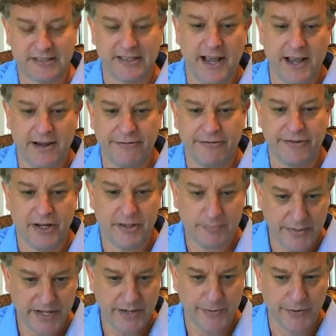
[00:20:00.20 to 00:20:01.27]
and safe
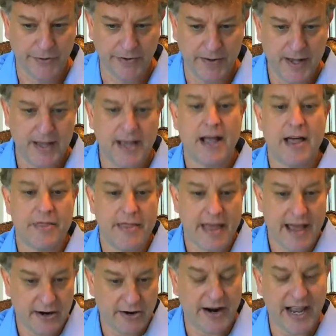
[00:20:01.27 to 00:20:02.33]
in people
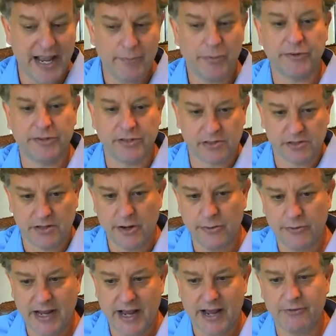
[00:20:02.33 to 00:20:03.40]
that are able to
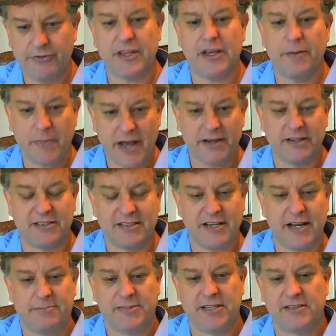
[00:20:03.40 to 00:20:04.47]
slow down the amount of
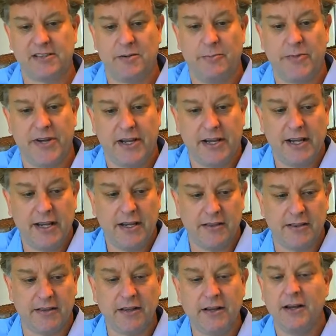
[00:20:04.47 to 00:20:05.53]
synapses that are being
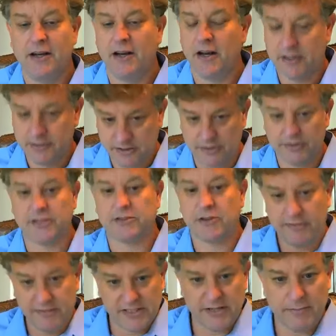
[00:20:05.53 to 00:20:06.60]
eaten. And so
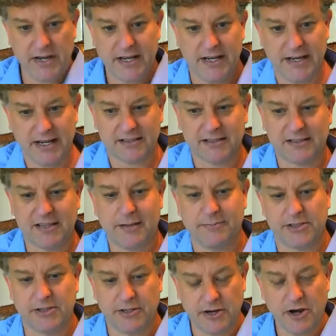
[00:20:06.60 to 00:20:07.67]
there's obviously many next
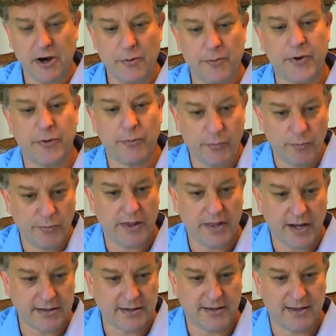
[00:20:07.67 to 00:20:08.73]
steps to go, but we
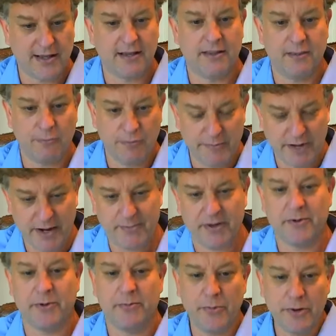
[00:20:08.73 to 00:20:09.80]
like to think that we
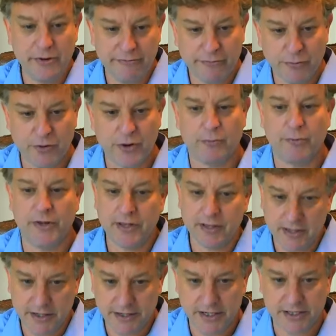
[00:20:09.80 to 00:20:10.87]
might be able to move forward with
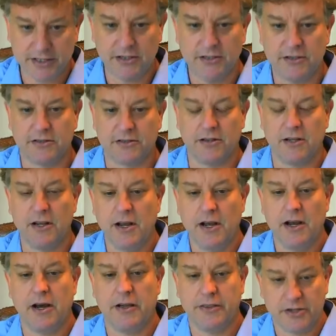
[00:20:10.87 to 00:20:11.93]
the clinicians and
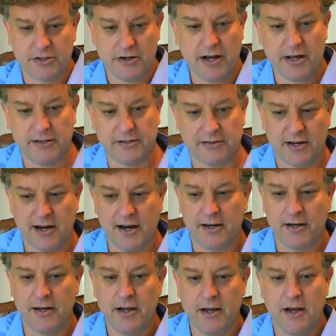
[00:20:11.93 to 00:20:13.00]
the trial
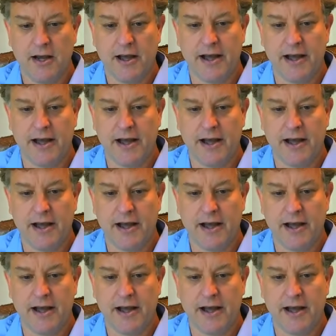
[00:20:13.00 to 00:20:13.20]
design